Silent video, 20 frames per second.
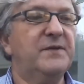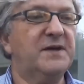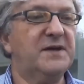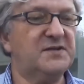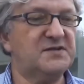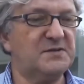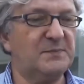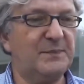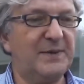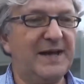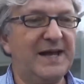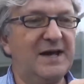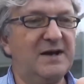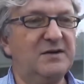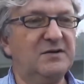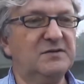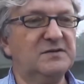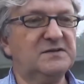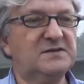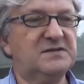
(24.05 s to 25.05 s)
as
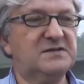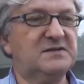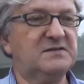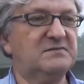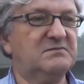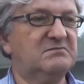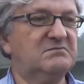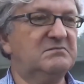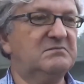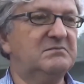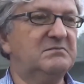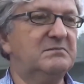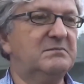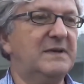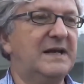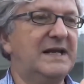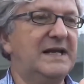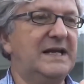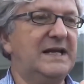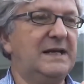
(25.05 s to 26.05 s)
about
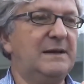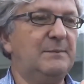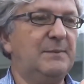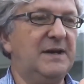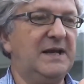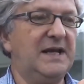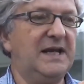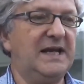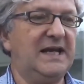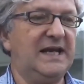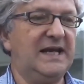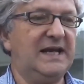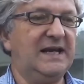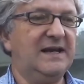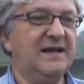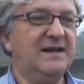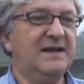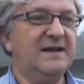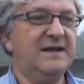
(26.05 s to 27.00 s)
maybe